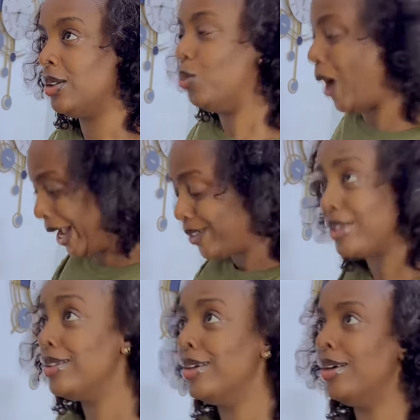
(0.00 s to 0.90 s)
Why?
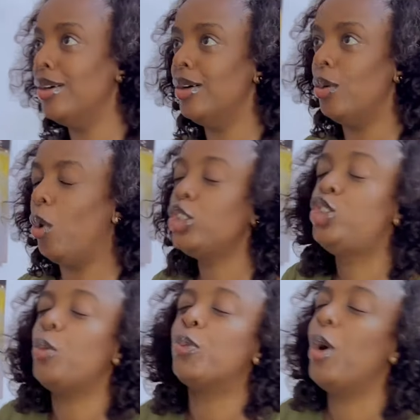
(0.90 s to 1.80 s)

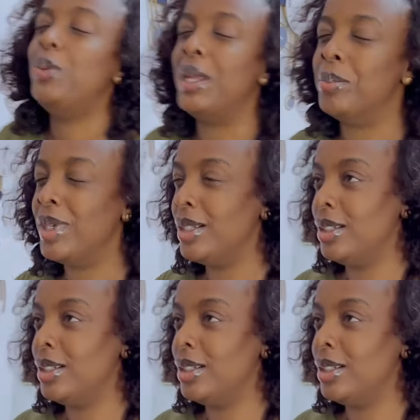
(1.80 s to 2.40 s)
What's your problem?